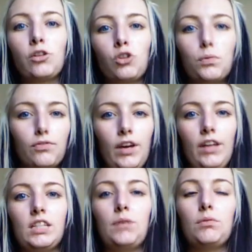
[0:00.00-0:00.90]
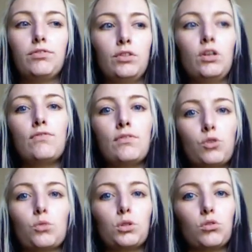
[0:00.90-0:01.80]
group of friends. I would float from
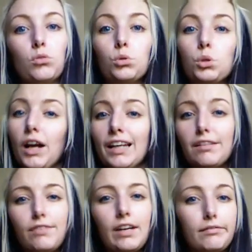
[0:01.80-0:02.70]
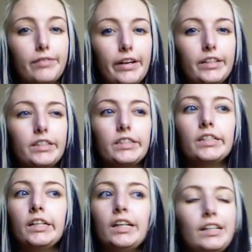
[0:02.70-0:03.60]
group to group trying to find friends,
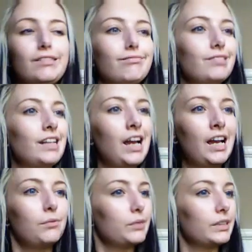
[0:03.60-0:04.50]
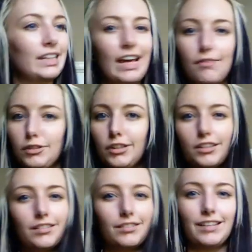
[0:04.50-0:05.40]
not really
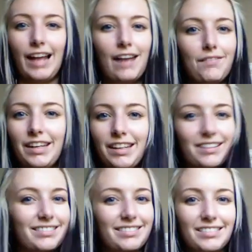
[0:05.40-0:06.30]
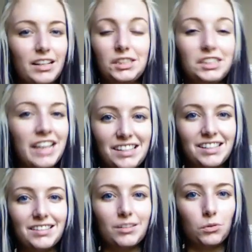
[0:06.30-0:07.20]
ever having a
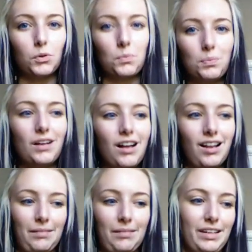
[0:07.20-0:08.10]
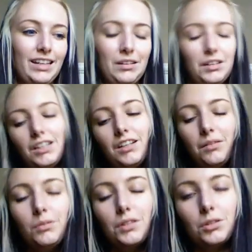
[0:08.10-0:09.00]
set group. And
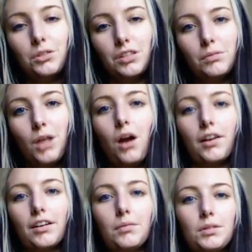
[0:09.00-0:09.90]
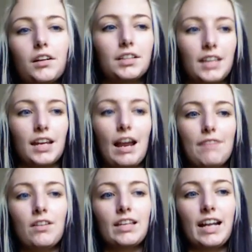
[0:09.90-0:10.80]
it was hard. It was hard because I
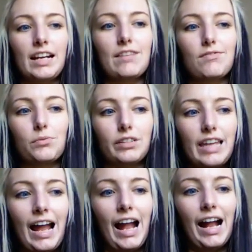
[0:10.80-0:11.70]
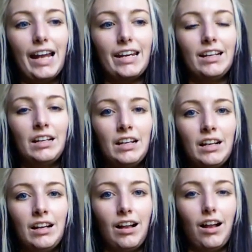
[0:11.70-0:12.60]
felt like I never really had
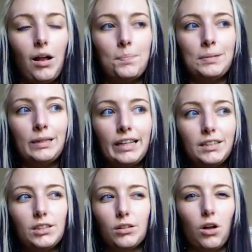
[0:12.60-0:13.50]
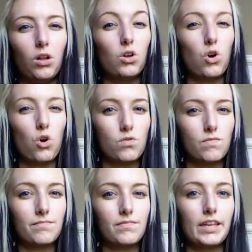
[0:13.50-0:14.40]
a place to call
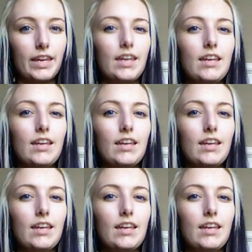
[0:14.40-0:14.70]
home, like